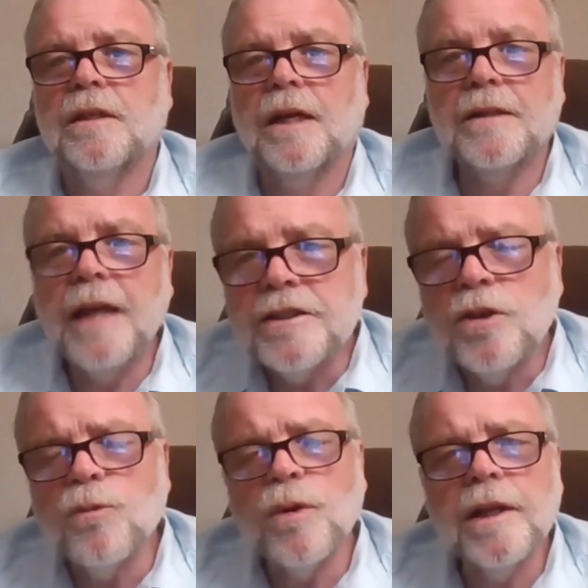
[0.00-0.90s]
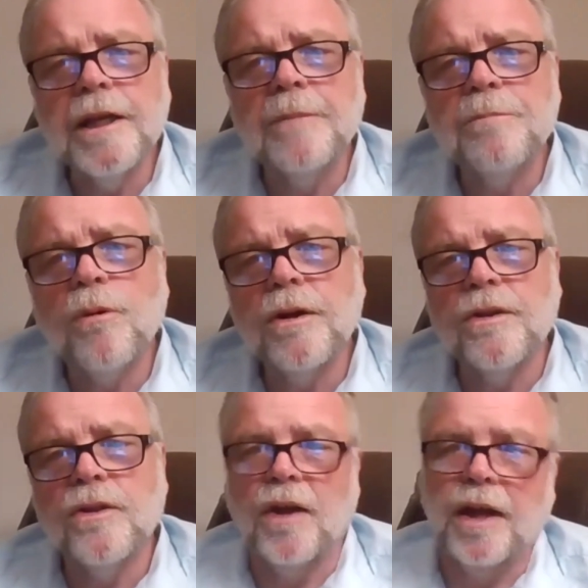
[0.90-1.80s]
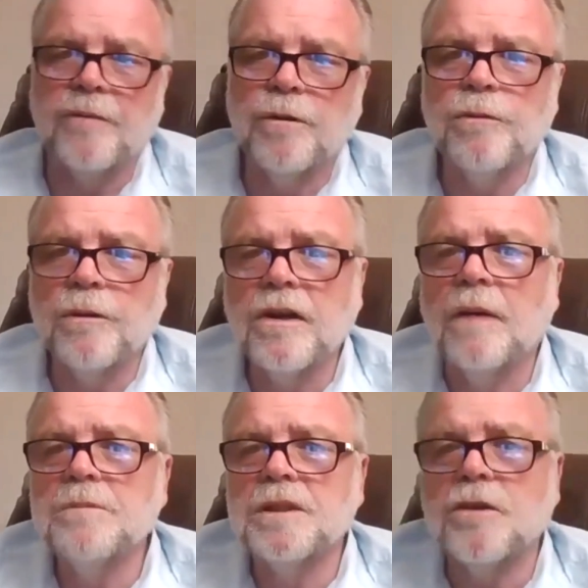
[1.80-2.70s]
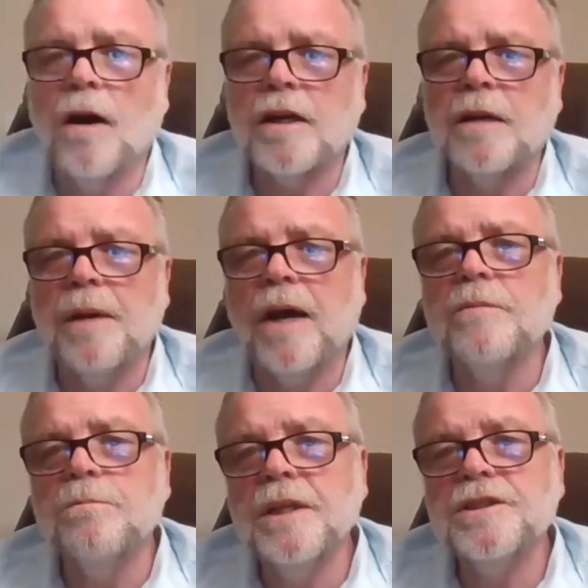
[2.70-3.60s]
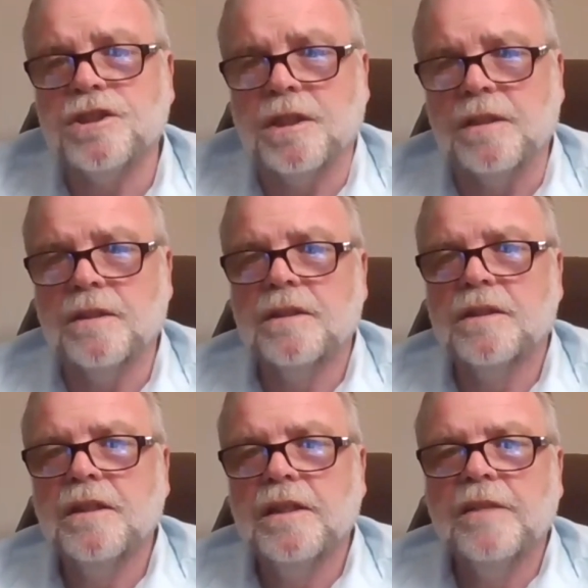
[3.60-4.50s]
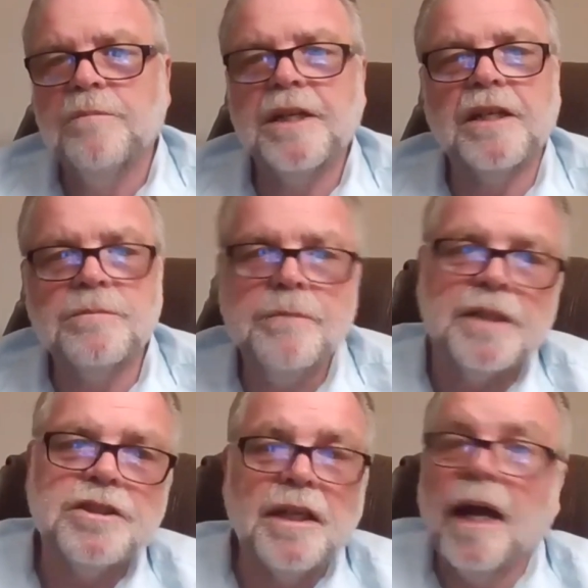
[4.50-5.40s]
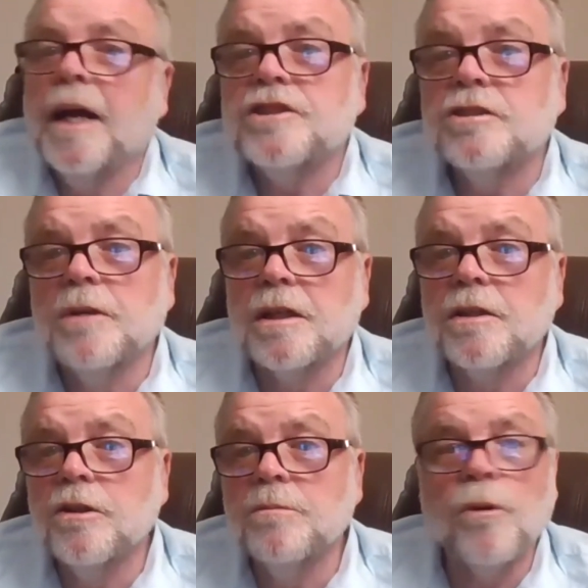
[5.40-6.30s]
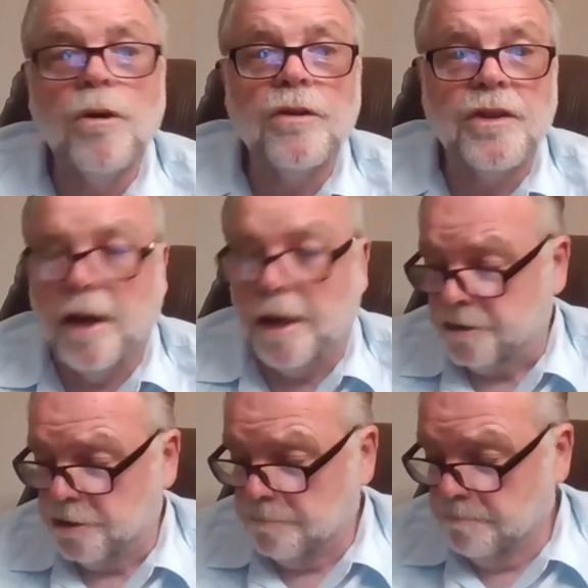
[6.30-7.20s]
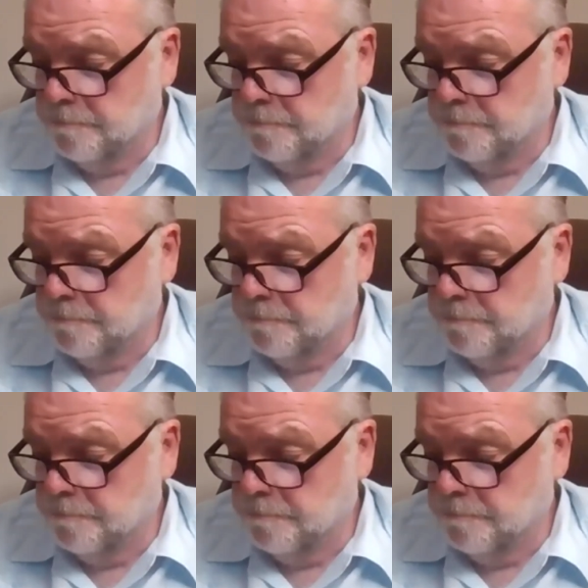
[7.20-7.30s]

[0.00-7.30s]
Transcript: And that's a really important thing when we'll come to talk about mission, because mission has to include more than us.